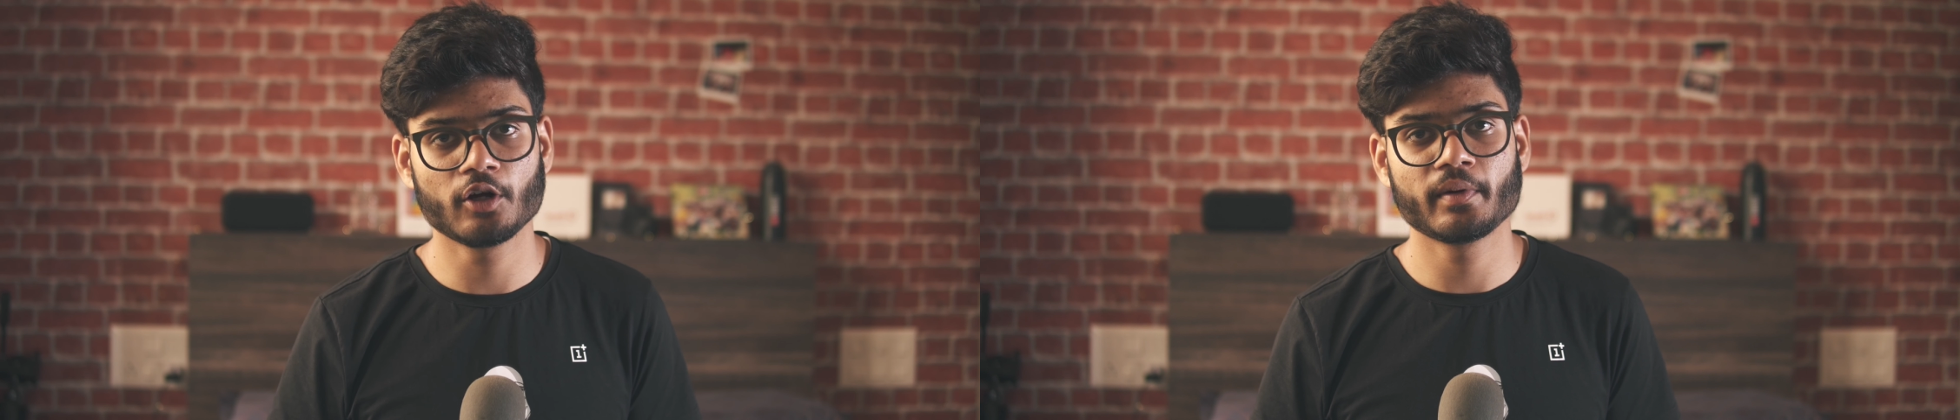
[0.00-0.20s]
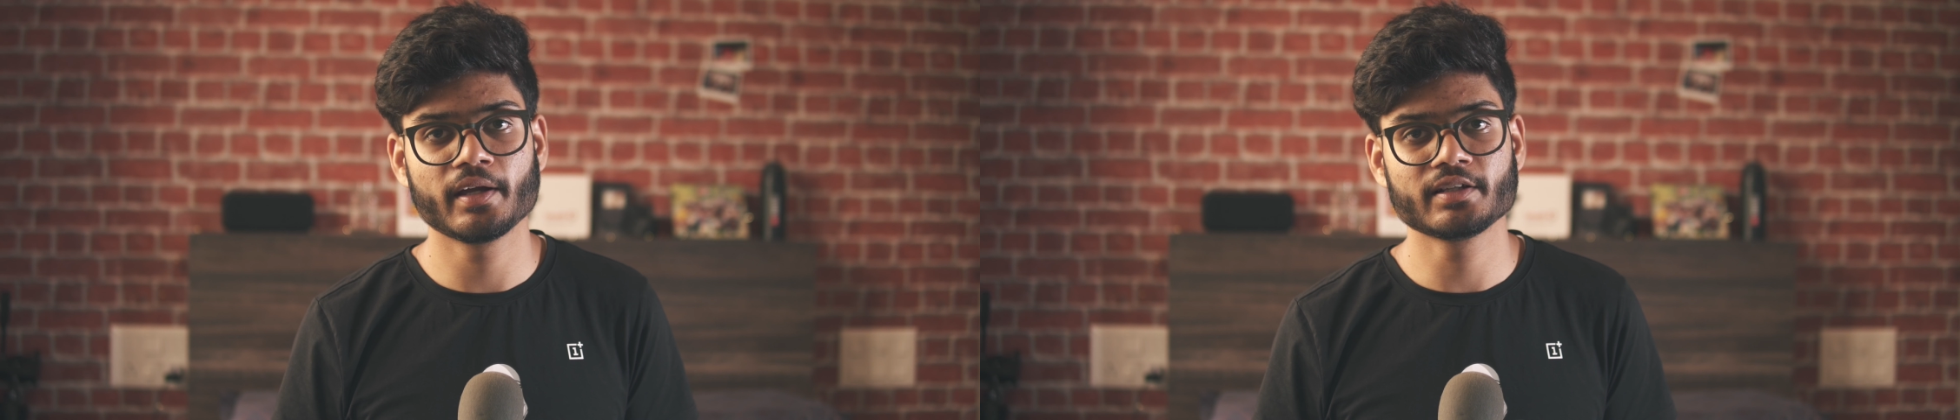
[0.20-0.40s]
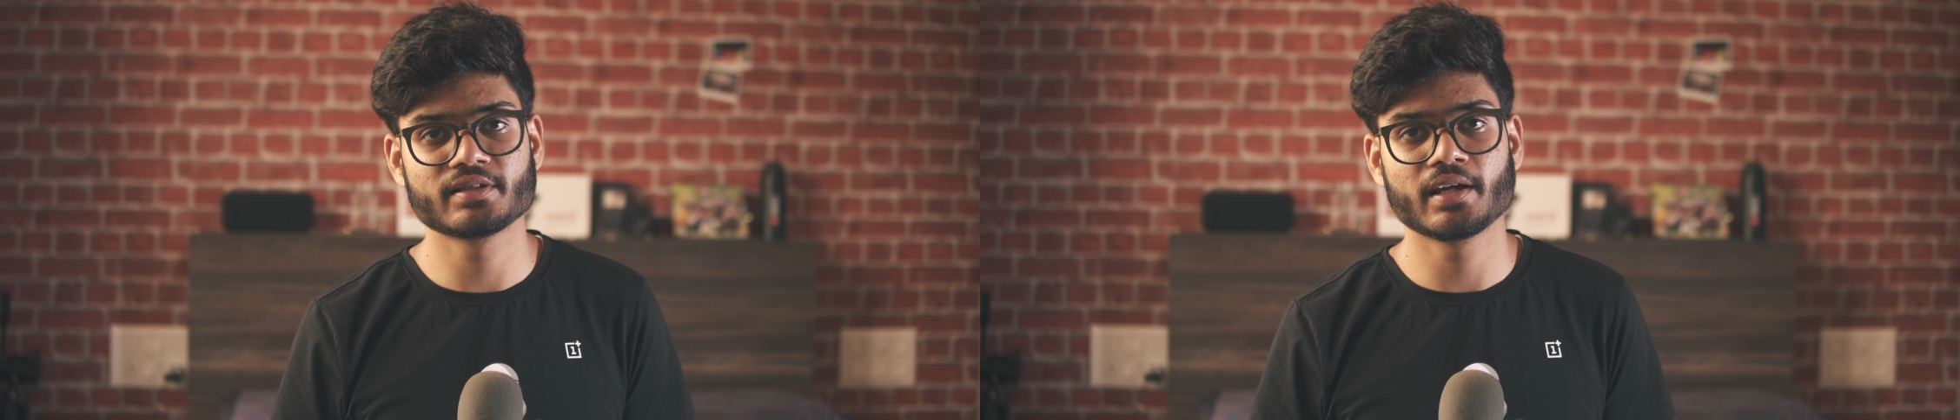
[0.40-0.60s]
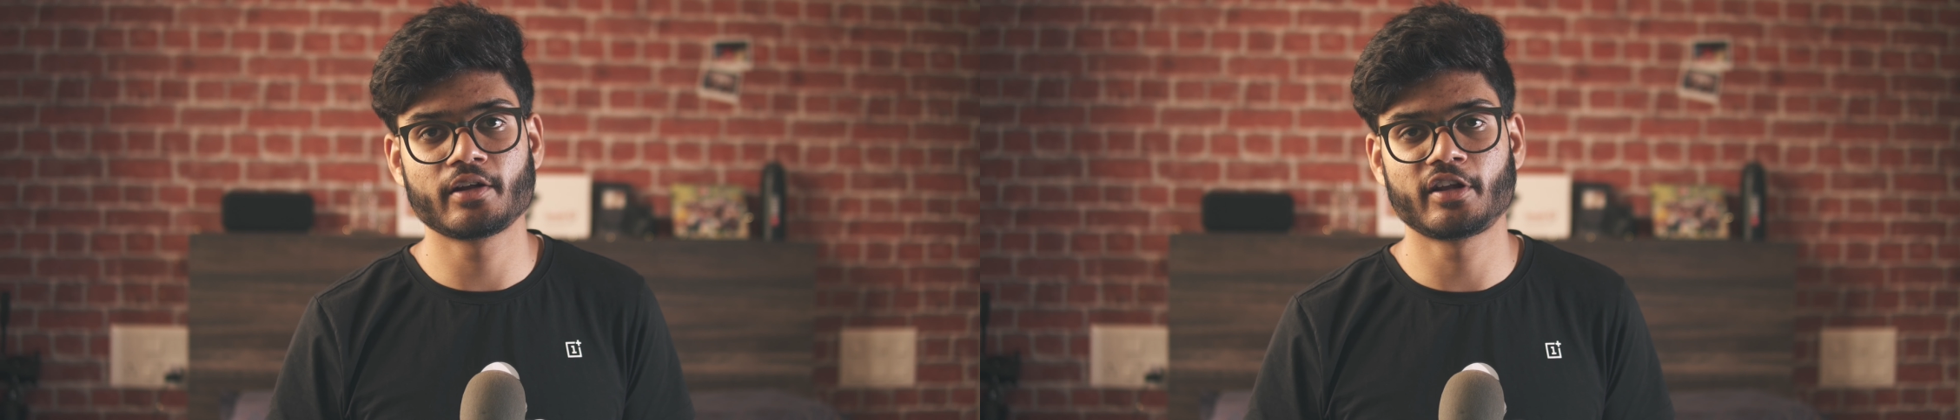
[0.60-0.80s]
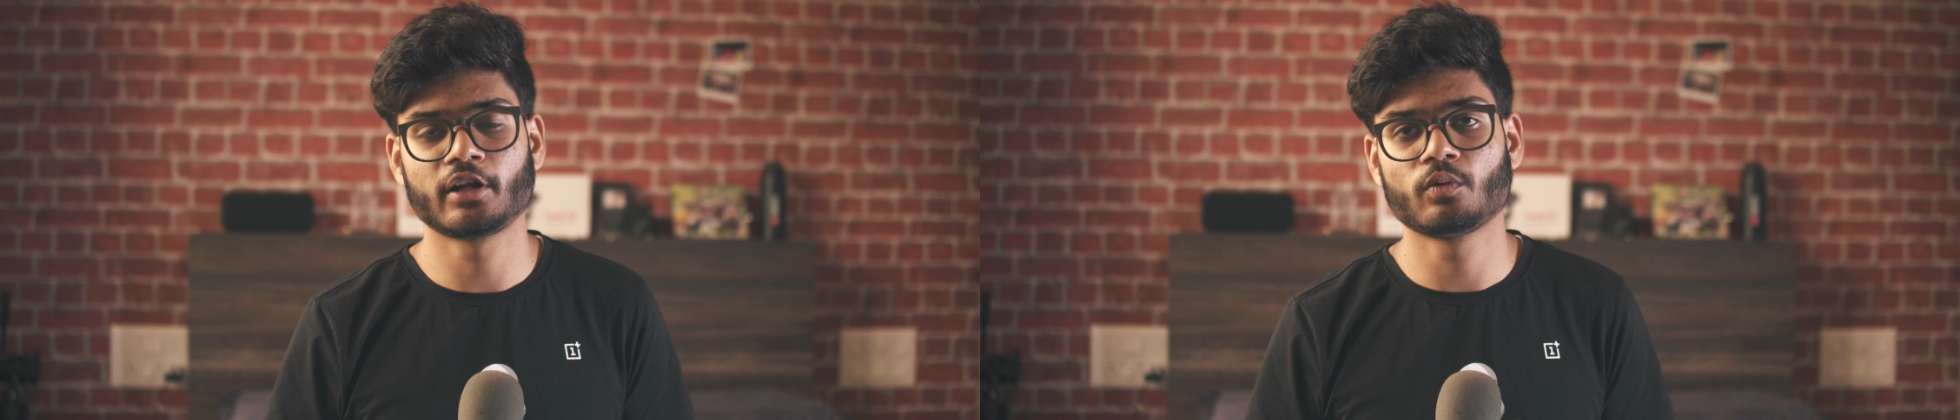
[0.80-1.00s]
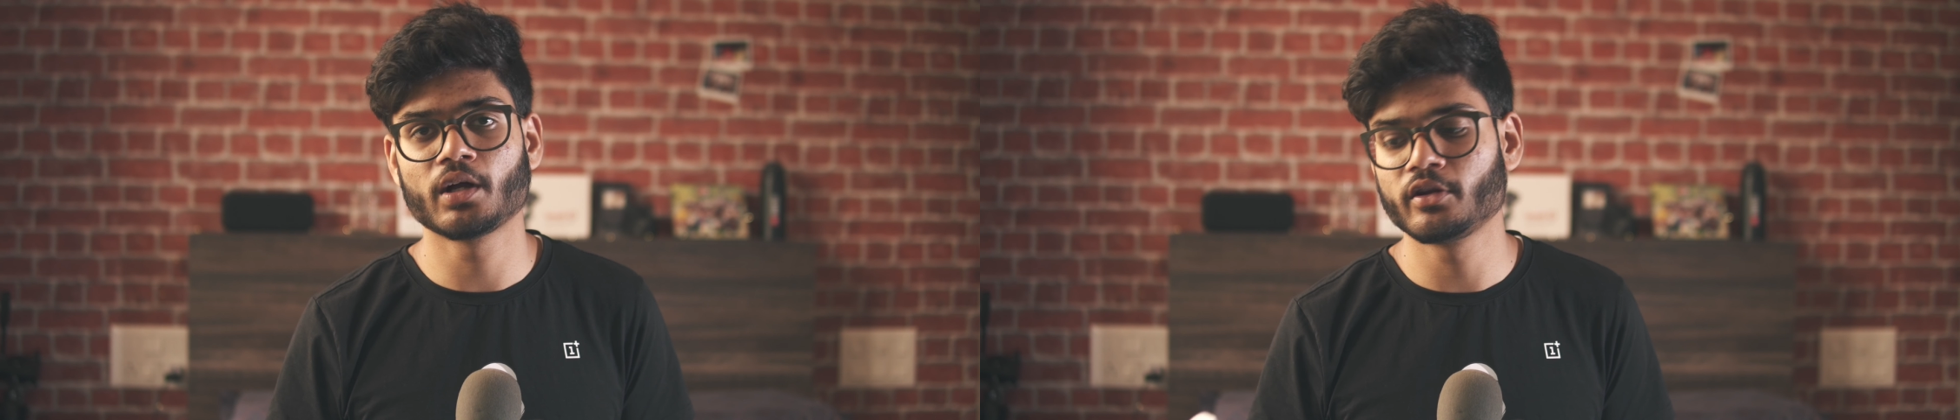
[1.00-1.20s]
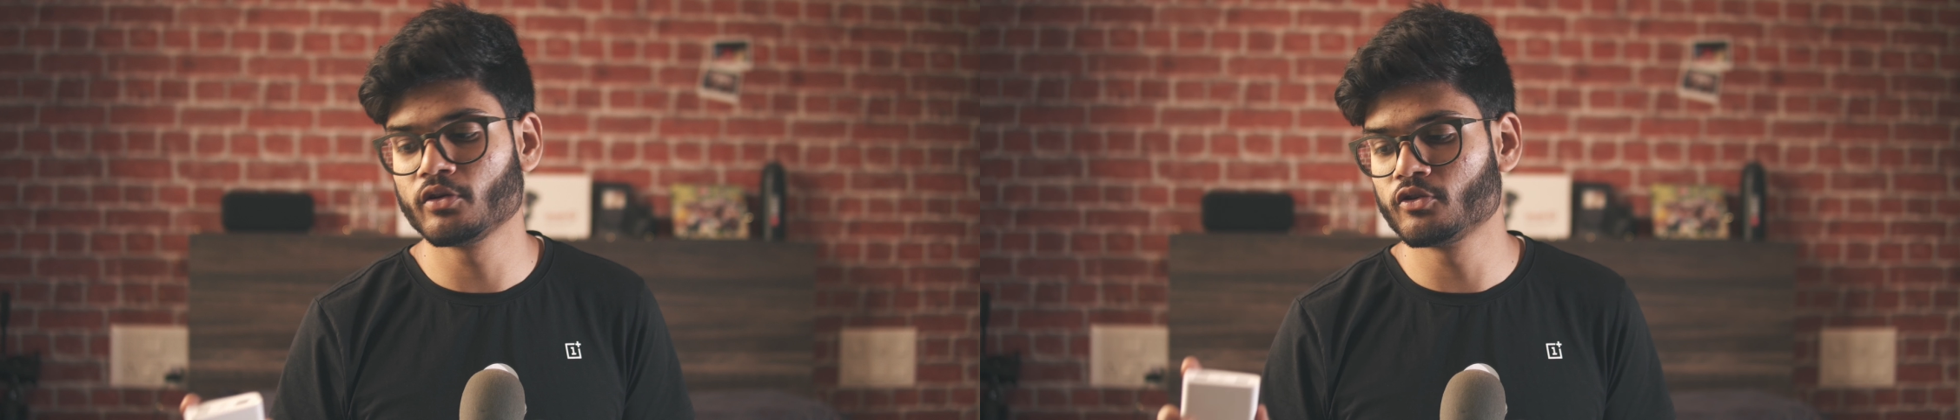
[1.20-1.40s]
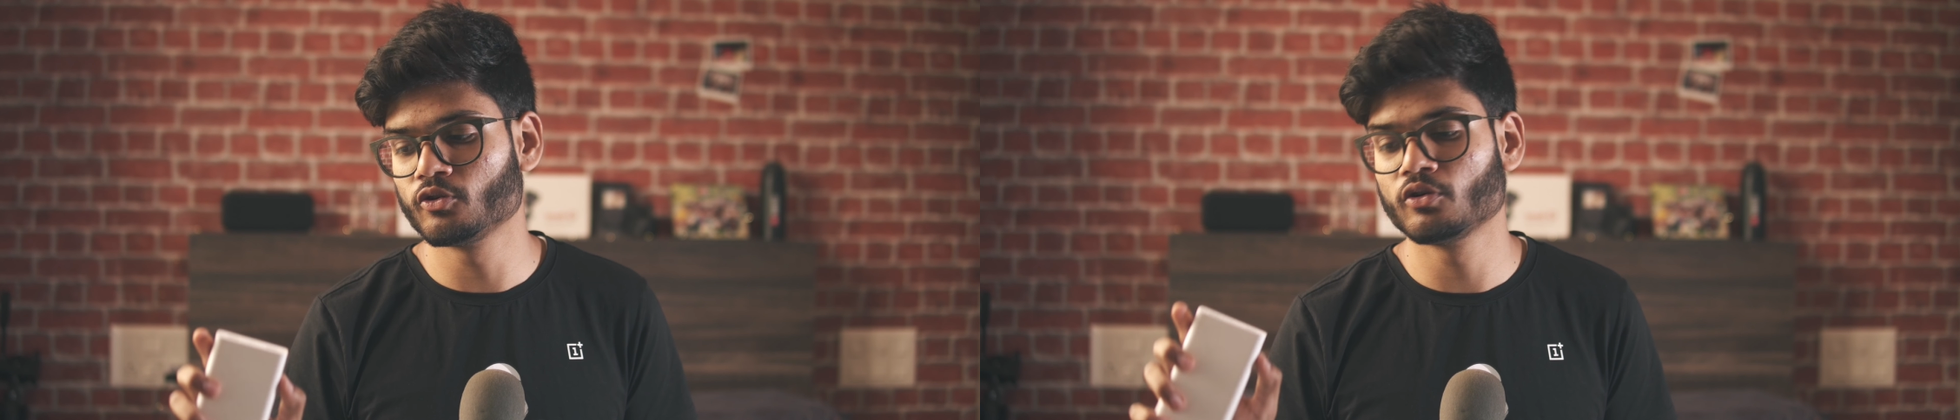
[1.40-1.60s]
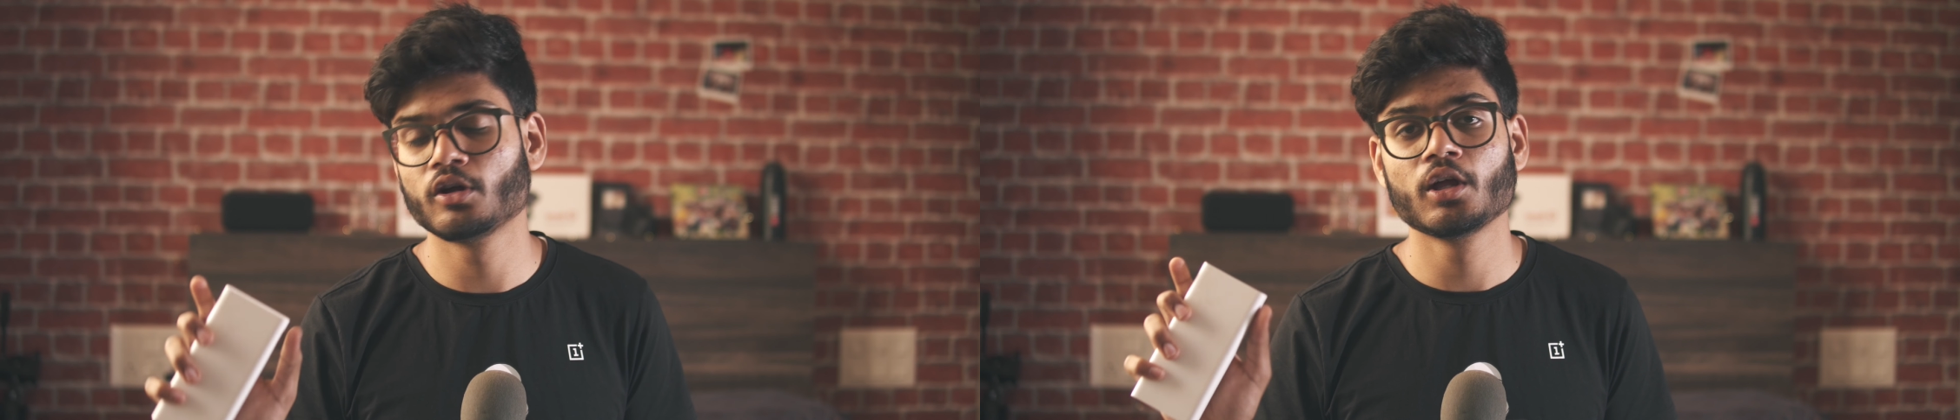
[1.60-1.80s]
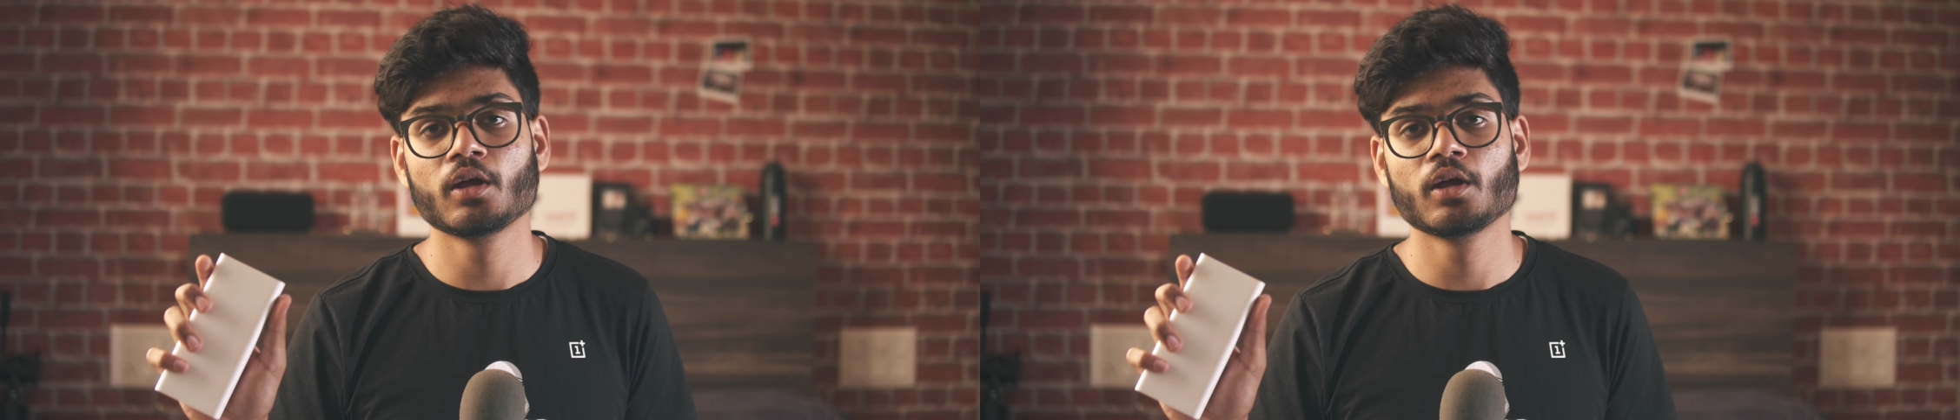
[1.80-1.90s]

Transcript: power banks that require you to